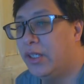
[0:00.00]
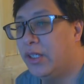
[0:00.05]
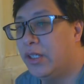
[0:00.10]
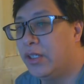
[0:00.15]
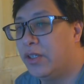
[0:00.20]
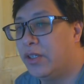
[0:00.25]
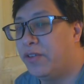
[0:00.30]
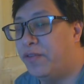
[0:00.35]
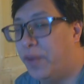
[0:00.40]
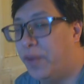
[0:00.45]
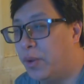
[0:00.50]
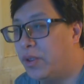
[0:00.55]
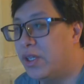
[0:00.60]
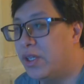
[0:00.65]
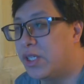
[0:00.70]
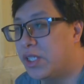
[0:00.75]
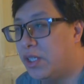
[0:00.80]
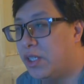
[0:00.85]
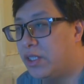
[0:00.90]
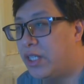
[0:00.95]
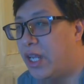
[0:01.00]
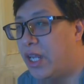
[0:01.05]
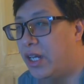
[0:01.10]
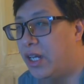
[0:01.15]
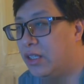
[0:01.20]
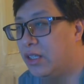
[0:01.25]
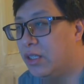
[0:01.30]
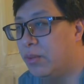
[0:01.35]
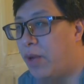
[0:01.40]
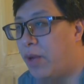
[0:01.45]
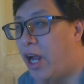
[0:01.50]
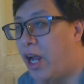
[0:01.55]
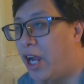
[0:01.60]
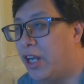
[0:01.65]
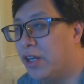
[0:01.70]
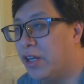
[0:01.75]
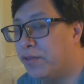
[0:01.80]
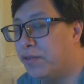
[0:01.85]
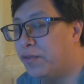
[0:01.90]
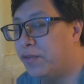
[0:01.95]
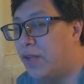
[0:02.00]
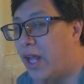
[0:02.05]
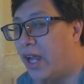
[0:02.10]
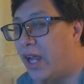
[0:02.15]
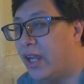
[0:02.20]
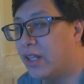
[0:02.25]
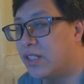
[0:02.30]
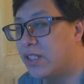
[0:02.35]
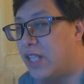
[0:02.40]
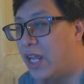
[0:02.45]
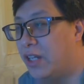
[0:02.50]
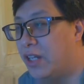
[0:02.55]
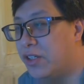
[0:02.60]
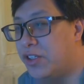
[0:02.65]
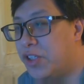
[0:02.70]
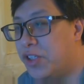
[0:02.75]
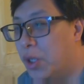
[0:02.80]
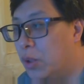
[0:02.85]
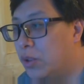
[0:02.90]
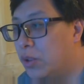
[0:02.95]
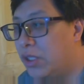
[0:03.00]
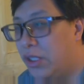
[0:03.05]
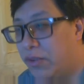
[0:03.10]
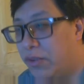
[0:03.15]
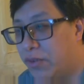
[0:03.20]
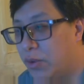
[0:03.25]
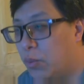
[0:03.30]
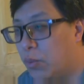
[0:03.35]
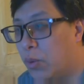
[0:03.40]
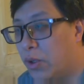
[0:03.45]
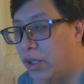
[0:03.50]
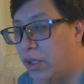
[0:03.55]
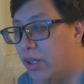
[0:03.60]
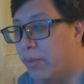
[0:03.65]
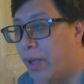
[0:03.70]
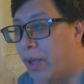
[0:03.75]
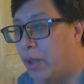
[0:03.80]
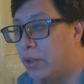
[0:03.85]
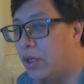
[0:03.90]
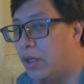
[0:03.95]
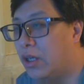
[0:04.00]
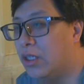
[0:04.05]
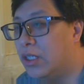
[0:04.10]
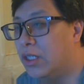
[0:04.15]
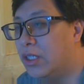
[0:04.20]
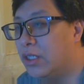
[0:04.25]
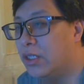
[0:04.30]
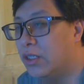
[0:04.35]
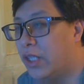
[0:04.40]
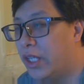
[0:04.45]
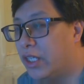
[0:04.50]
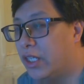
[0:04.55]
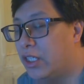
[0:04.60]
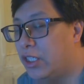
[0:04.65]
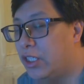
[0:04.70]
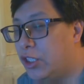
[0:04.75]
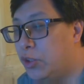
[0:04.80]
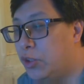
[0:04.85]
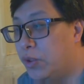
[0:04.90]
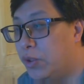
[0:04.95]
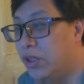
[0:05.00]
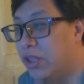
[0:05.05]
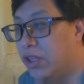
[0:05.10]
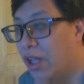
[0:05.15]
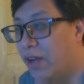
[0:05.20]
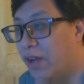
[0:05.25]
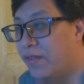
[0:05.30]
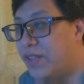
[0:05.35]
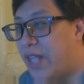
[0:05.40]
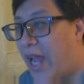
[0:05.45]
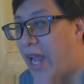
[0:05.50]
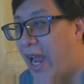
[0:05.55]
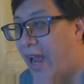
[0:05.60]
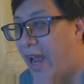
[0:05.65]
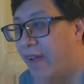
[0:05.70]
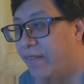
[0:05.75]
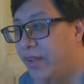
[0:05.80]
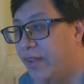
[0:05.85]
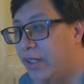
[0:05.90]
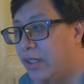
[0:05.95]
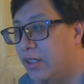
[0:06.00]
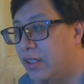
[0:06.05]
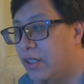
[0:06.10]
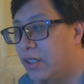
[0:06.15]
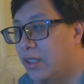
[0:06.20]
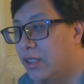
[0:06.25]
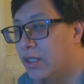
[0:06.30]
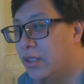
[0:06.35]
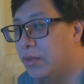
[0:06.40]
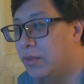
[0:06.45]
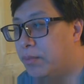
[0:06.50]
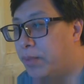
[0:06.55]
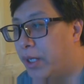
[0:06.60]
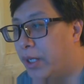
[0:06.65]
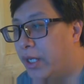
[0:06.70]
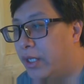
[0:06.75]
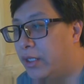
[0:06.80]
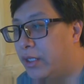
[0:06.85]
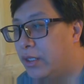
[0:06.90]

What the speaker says: Focus on getting them higher flags and don't even worry about aura. Like, you would love to have it, but